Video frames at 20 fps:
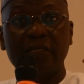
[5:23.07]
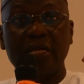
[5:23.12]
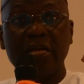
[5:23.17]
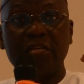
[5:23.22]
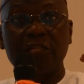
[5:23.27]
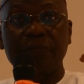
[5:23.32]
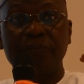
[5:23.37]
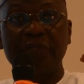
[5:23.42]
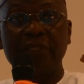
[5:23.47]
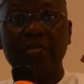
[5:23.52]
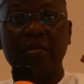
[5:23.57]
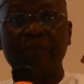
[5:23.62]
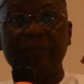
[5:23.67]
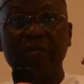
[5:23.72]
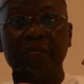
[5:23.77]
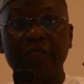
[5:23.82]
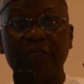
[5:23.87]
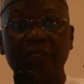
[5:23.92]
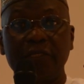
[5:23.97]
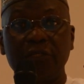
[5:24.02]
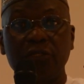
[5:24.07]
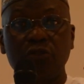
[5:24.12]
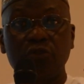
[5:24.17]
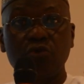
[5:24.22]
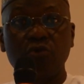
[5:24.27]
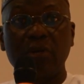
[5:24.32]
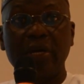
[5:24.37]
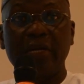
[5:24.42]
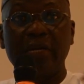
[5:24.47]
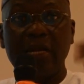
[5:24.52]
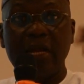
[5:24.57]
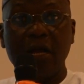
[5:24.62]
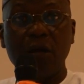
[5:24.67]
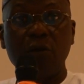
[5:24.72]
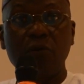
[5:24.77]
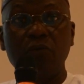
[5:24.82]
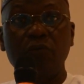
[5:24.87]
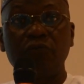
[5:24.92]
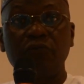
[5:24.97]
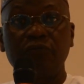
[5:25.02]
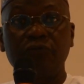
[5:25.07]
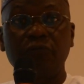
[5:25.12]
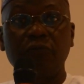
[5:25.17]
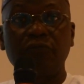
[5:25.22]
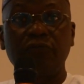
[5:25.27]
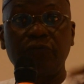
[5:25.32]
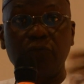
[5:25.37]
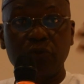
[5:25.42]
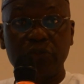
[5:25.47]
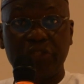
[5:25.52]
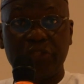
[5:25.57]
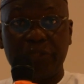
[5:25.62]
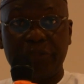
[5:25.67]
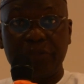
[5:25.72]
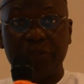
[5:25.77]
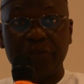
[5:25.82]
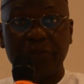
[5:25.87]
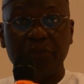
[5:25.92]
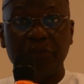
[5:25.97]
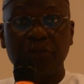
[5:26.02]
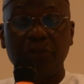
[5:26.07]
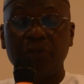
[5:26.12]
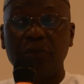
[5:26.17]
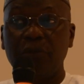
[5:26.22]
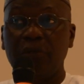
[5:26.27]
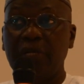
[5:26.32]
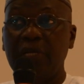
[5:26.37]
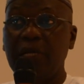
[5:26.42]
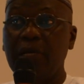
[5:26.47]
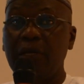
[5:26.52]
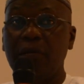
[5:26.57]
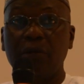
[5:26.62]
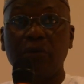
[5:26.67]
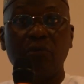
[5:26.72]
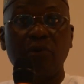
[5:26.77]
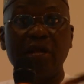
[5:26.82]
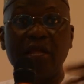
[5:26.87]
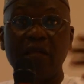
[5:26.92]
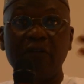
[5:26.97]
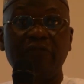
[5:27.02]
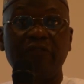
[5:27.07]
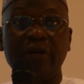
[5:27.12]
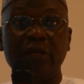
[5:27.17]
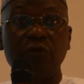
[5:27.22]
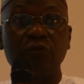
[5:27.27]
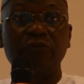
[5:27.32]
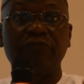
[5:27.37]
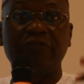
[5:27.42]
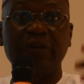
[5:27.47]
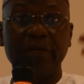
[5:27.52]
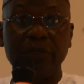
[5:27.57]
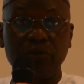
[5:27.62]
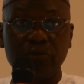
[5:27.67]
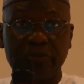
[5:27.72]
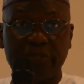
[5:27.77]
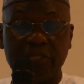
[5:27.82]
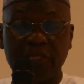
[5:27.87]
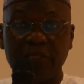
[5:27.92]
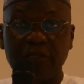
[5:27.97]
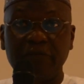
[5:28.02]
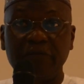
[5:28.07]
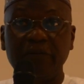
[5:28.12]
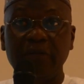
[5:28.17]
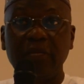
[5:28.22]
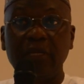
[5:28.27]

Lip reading: has been amended to allow for voting wherever you find yourself,